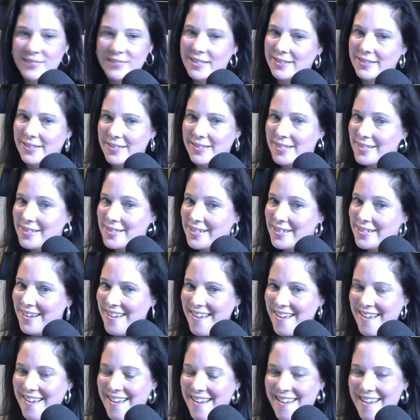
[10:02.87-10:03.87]
da da da
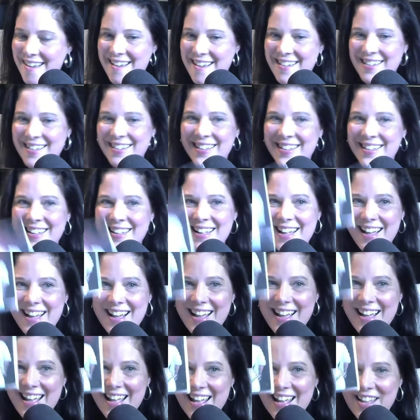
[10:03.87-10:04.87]
da
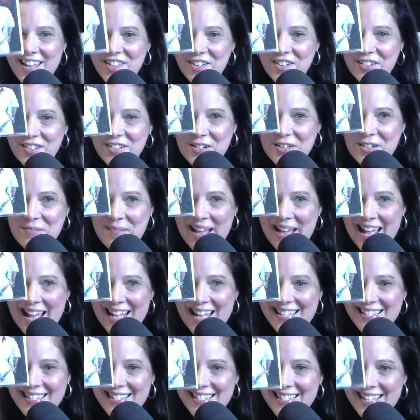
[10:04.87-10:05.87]
a Heather
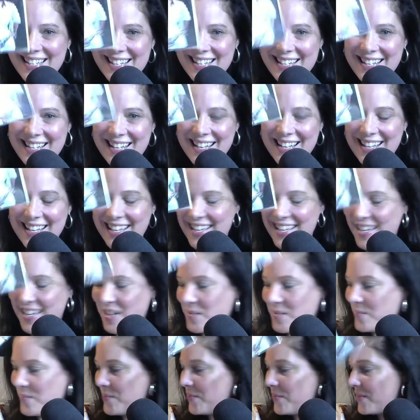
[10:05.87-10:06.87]
Lomax
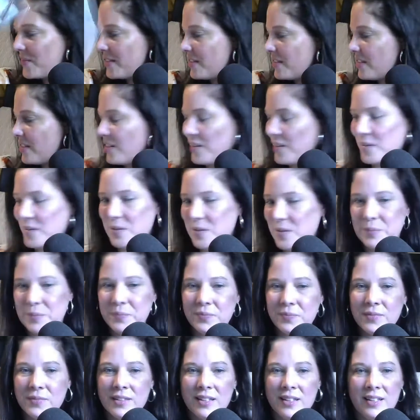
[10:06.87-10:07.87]
CD. So
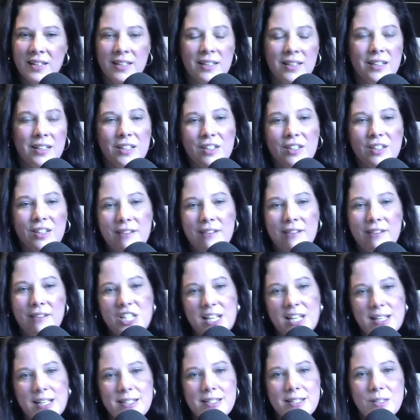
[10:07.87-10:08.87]
you have a
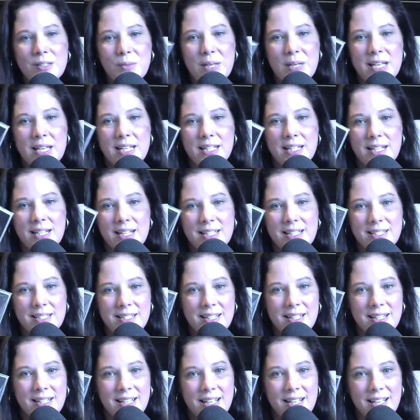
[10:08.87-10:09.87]
chance to win a
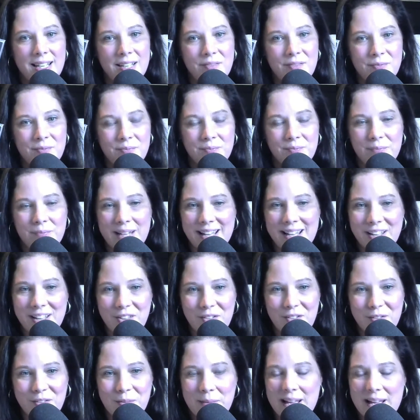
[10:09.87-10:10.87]
CD by
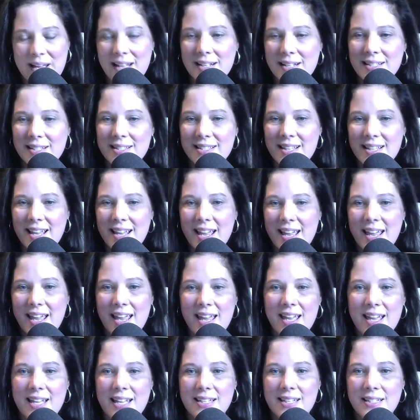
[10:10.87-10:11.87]
Heather Lomax
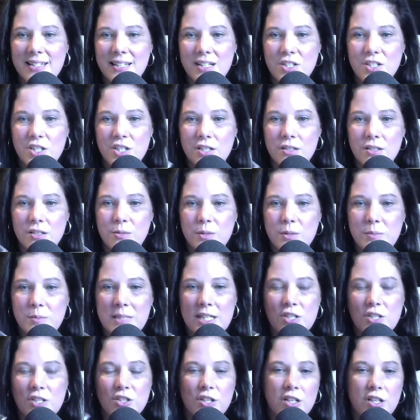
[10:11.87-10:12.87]
and a Jungle Room
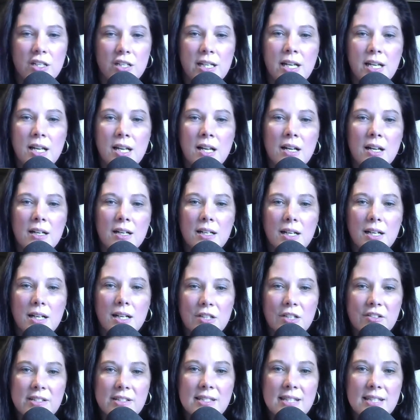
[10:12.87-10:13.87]
t shirt,
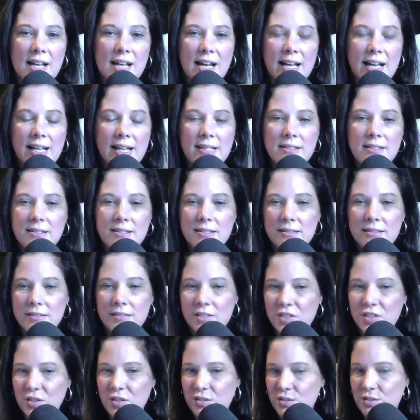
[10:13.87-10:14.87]
color and size,
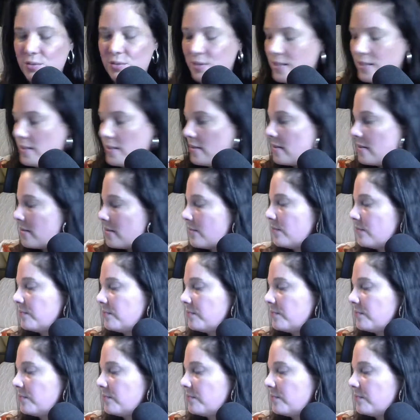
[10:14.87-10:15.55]
your choice.